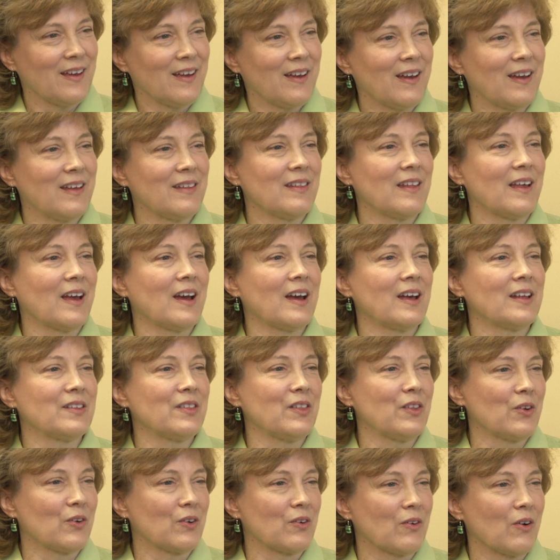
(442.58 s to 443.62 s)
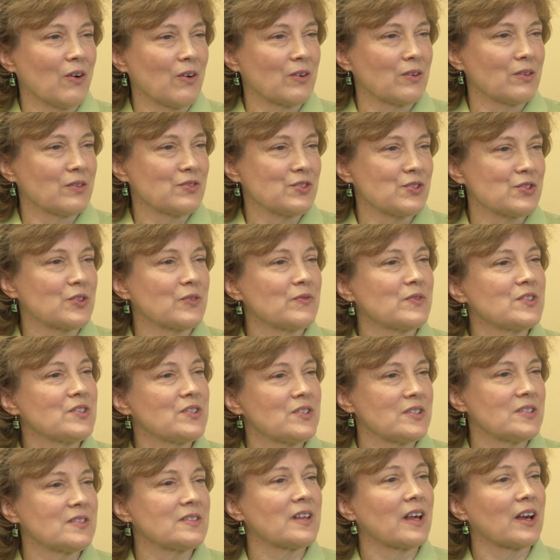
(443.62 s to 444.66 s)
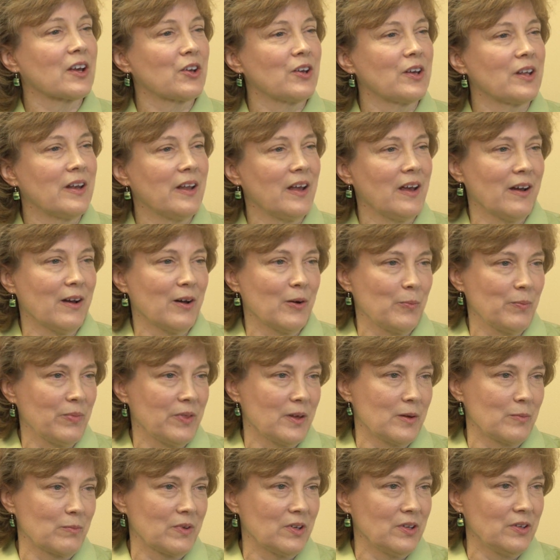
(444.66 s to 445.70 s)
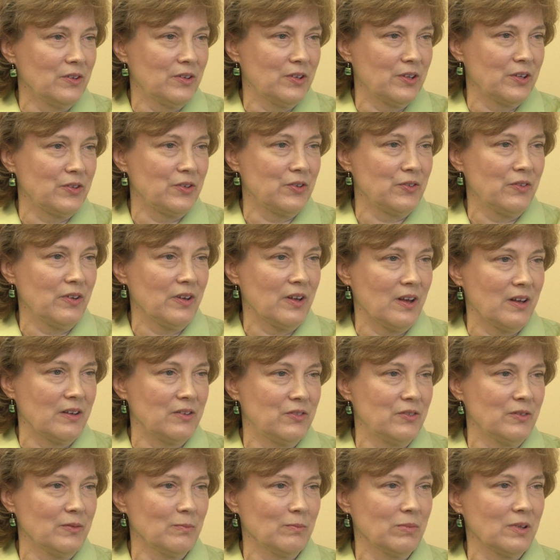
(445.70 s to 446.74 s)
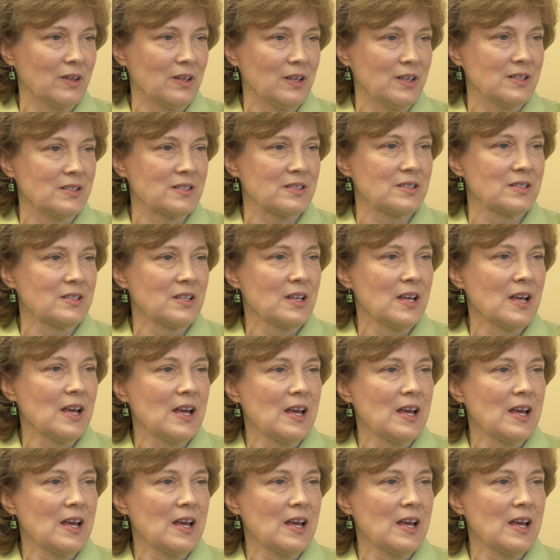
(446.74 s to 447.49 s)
and that there are services that could help them continue to age in place.